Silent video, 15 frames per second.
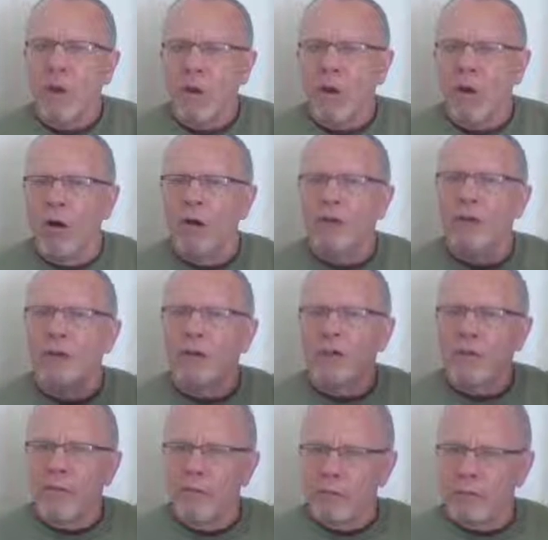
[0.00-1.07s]
on
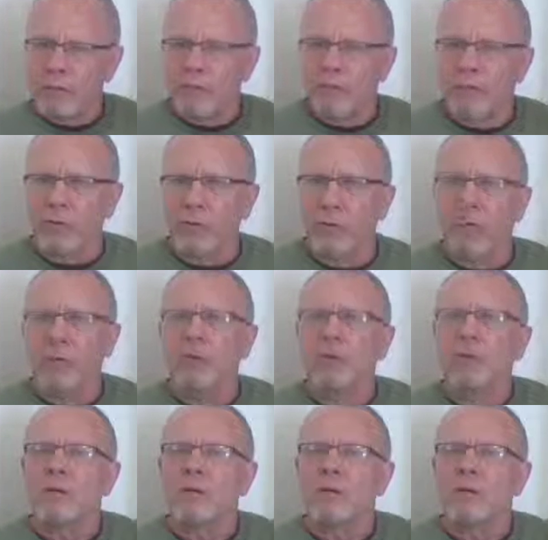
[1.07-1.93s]
the bookstore,